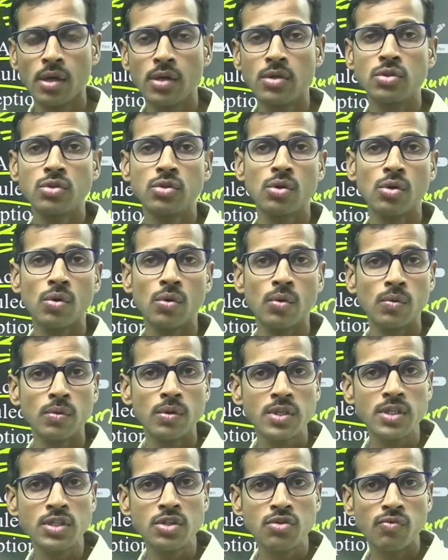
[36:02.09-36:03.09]
So
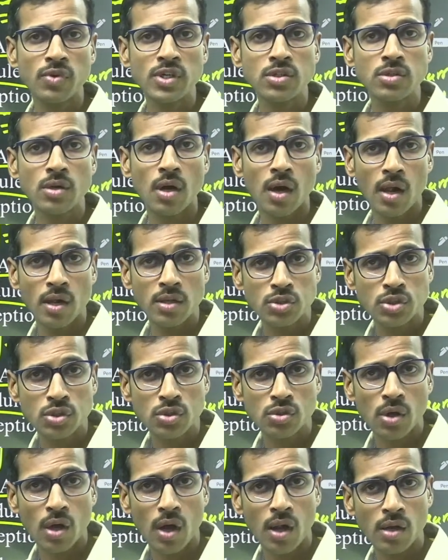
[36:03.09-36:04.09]
this was
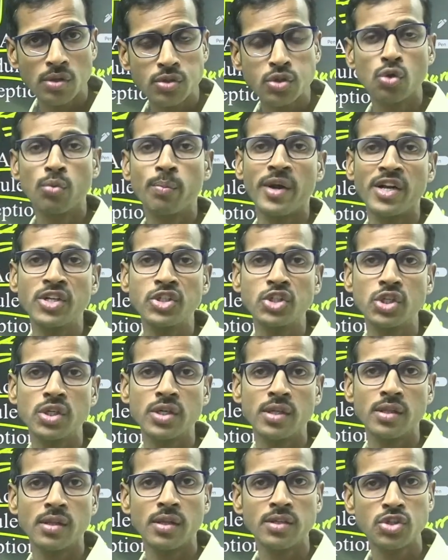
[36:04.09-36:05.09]
also mentioned
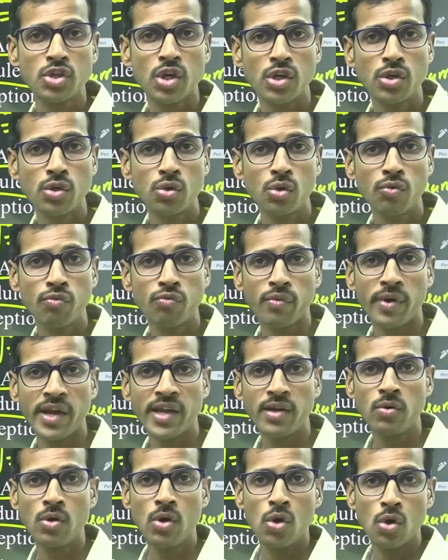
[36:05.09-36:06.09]
in the schedule 5
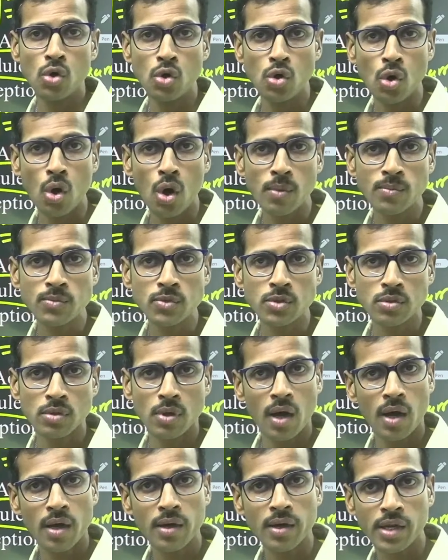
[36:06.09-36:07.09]
norms
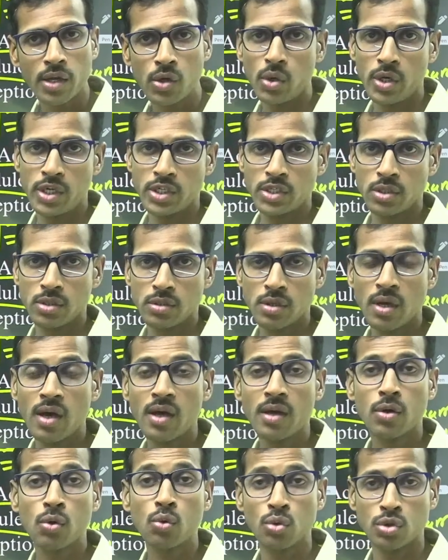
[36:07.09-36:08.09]
or regulations or
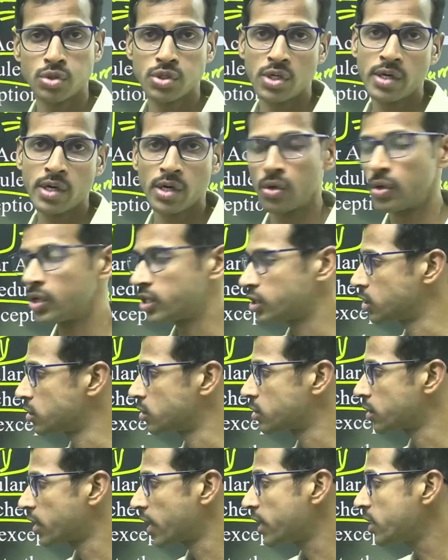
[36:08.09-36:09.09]
rules and regulations,
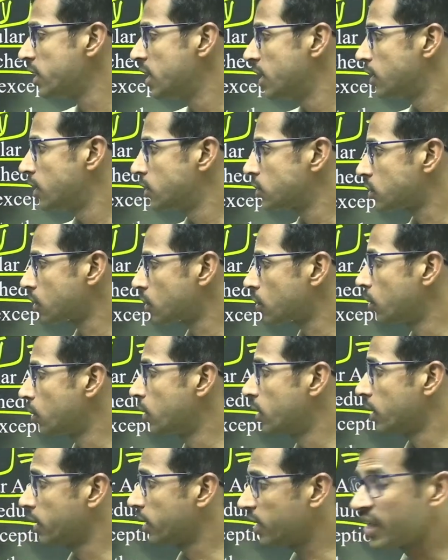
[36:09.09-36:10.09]
right? So
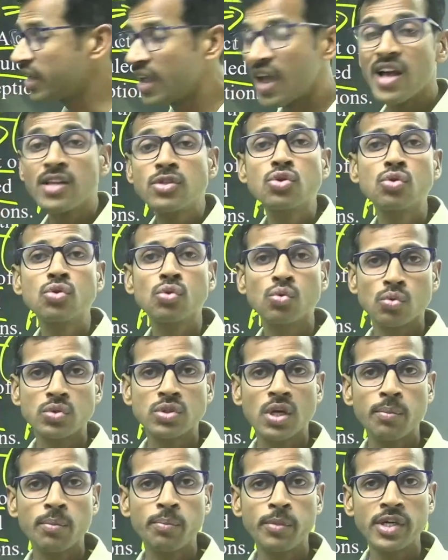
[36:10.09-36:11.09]
he has to
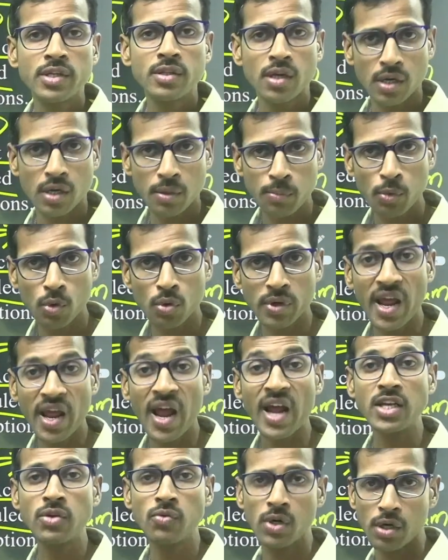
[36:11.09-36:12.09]
submit the report,
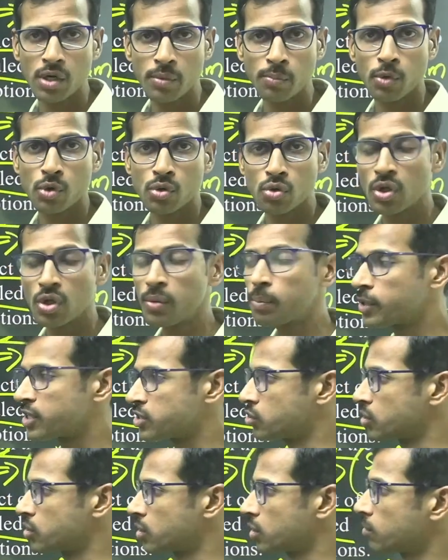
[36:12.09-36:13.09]
annual report to the
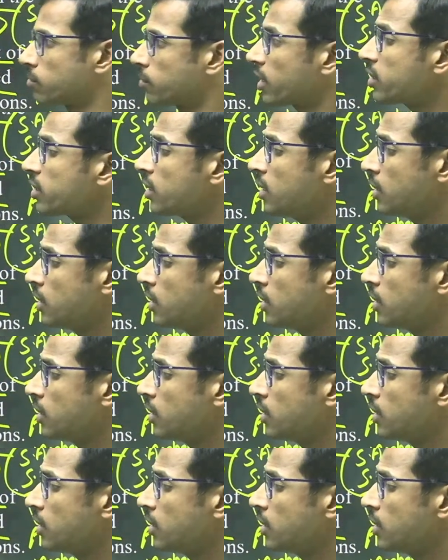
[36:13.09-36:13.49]
president, right?